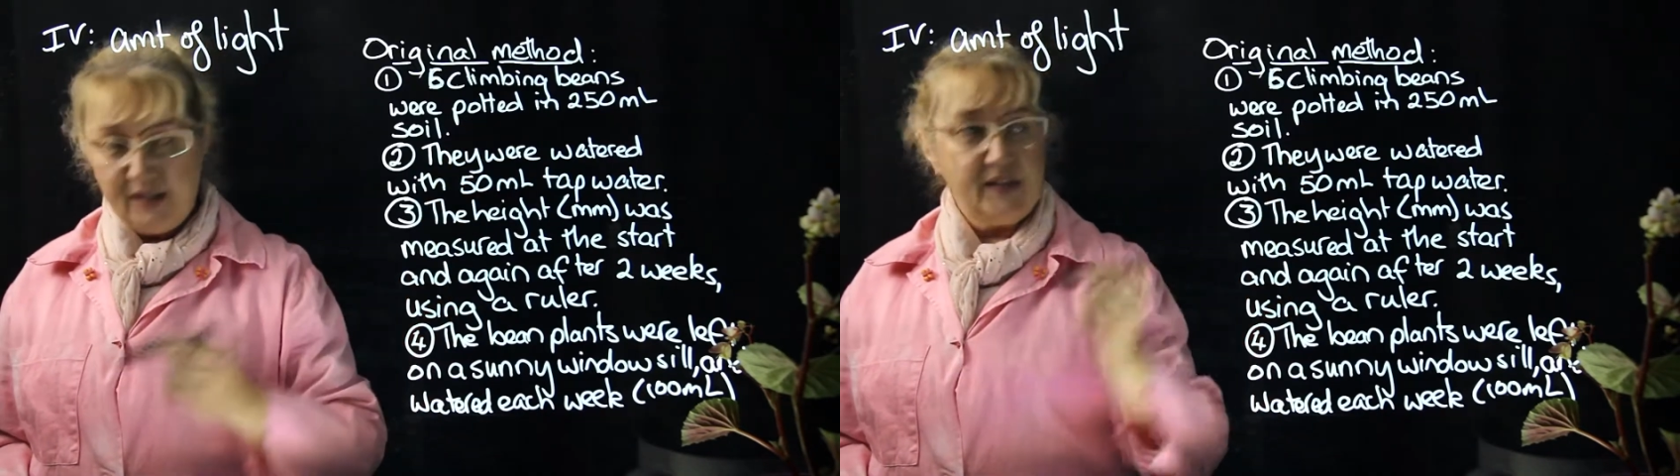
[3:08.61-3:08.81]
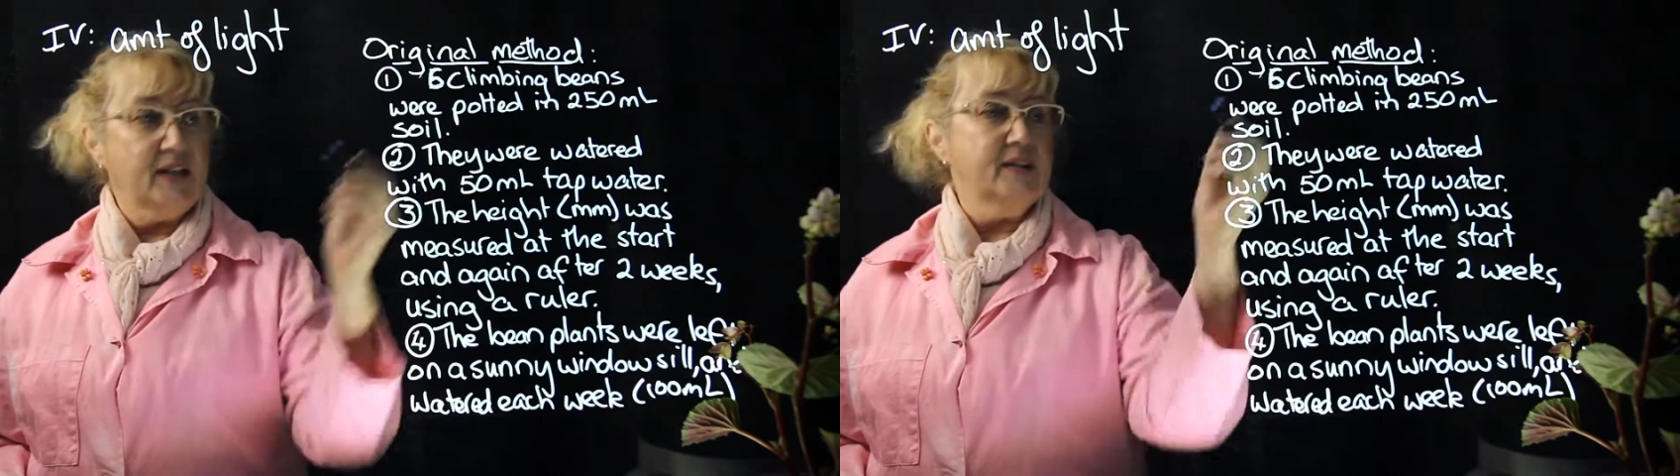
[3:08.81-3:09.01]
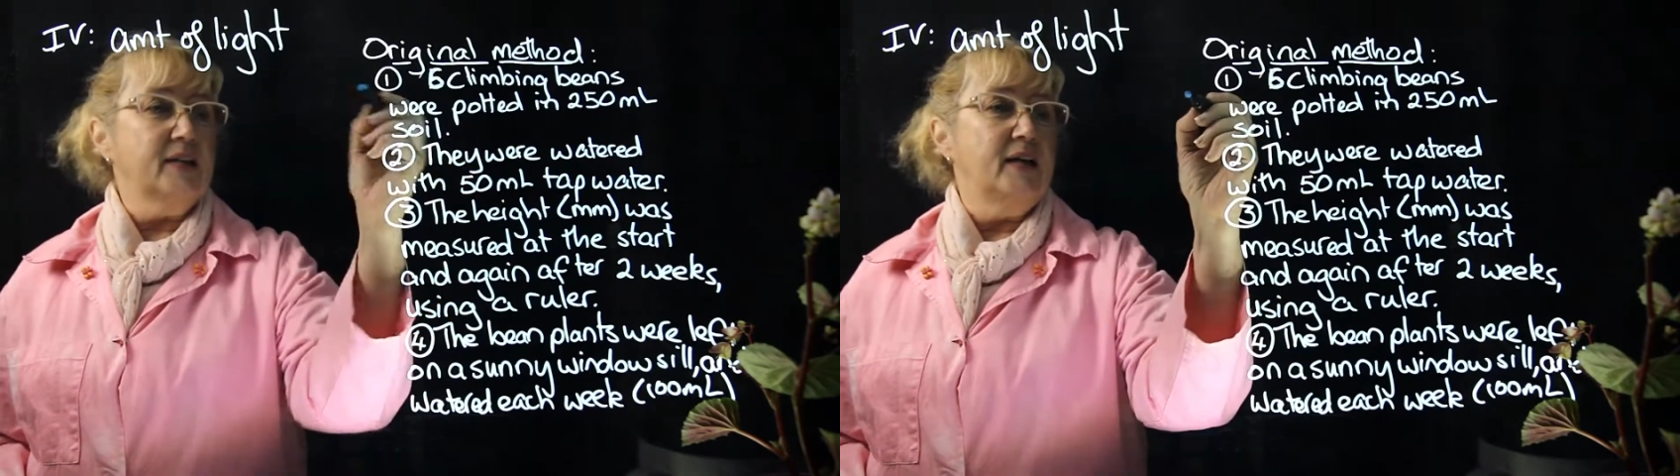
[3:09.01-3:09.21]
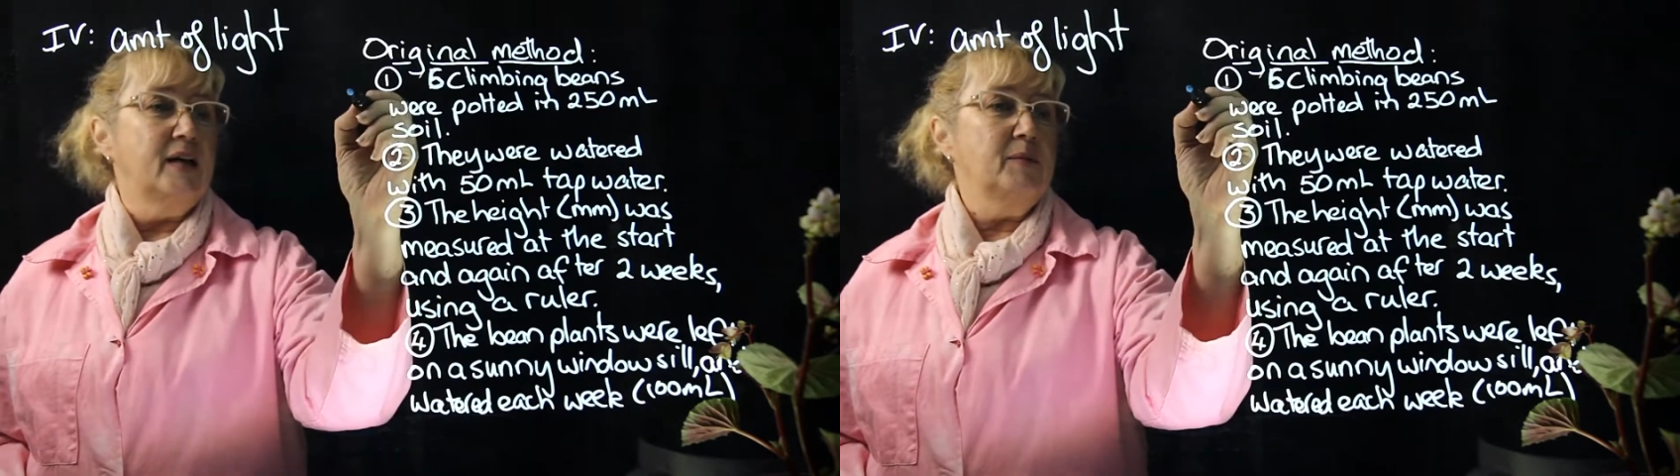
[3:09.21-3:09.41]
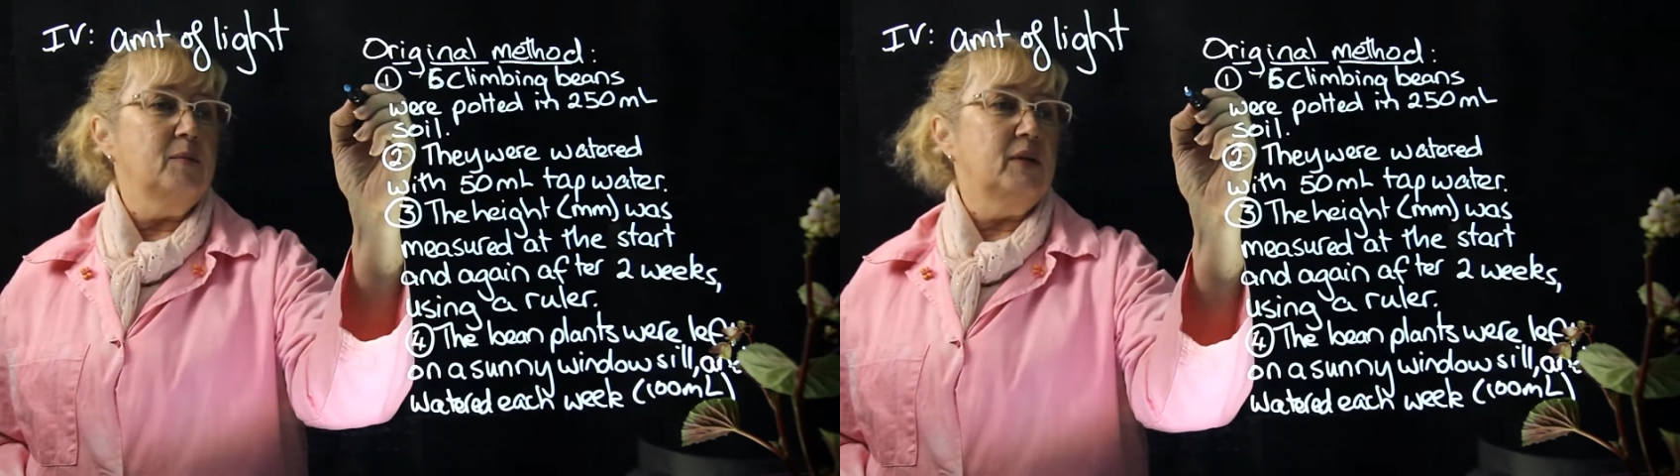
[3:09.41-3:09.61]
6
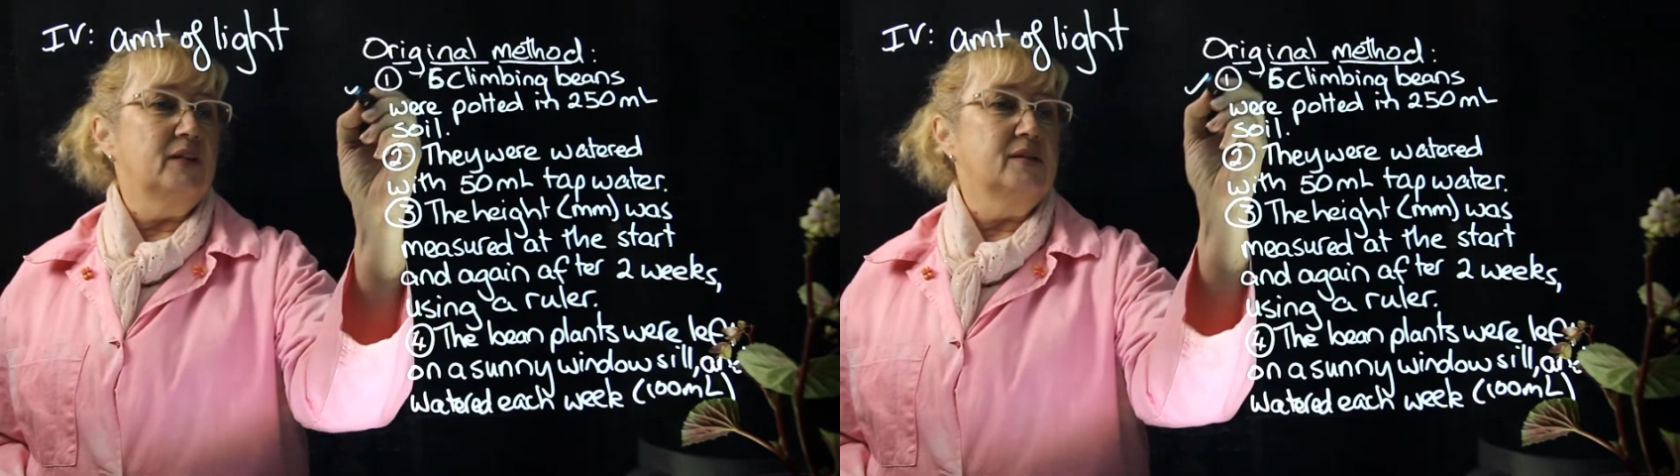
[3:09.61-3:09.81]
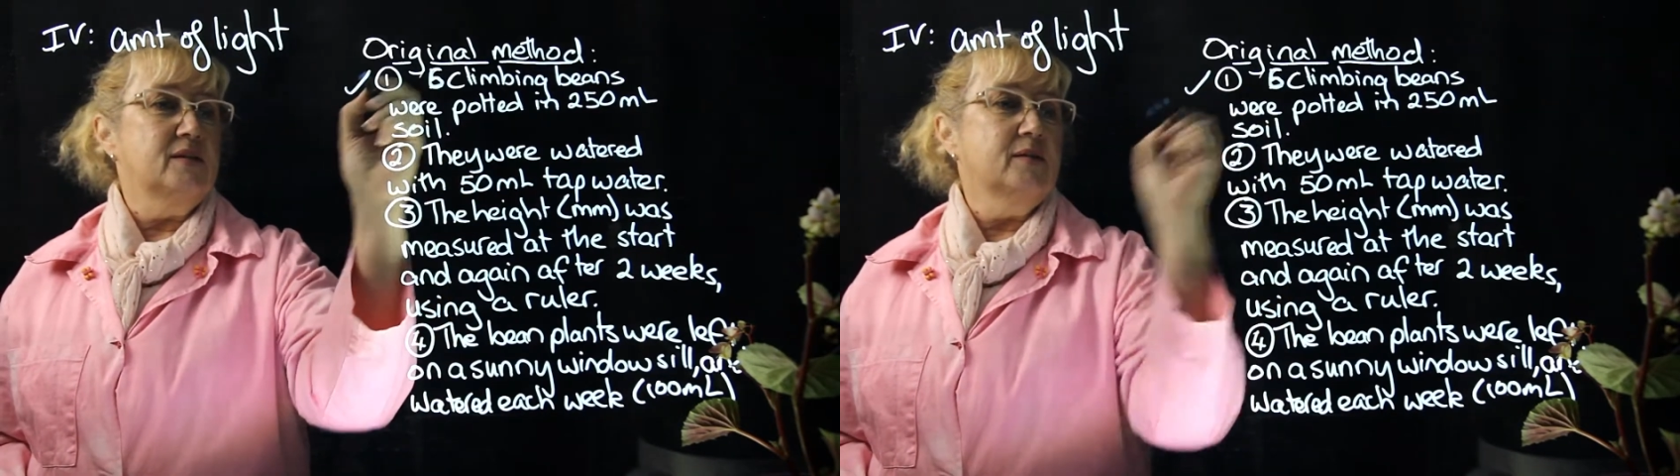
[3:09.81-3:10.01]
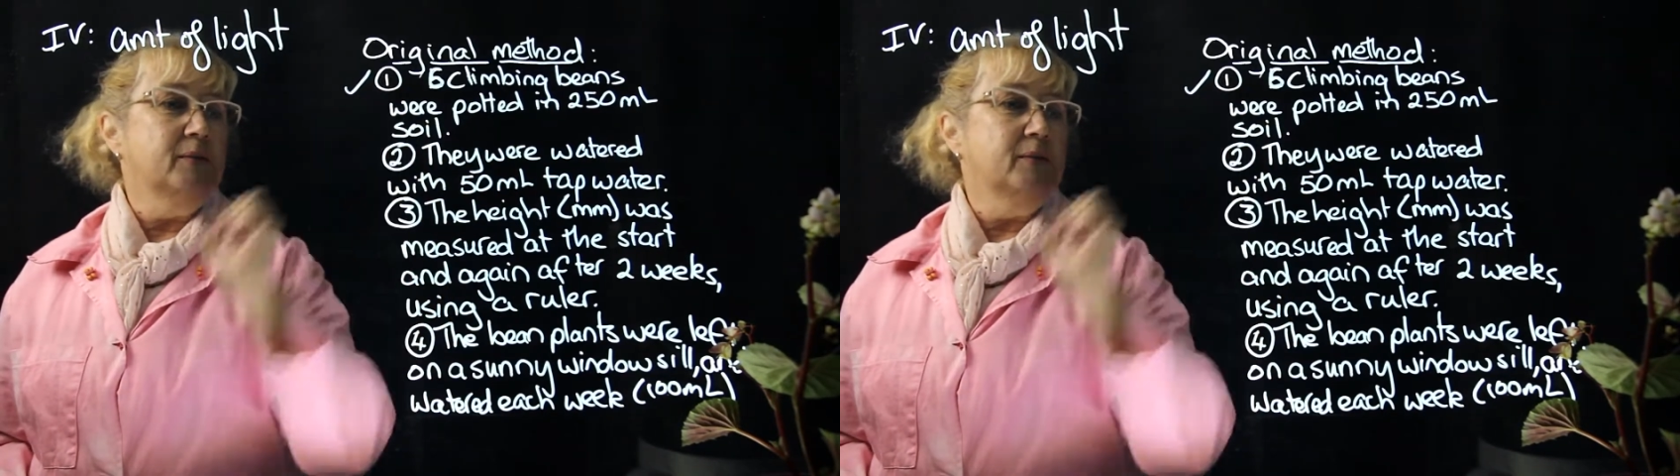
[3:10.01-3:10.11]
climbing beans.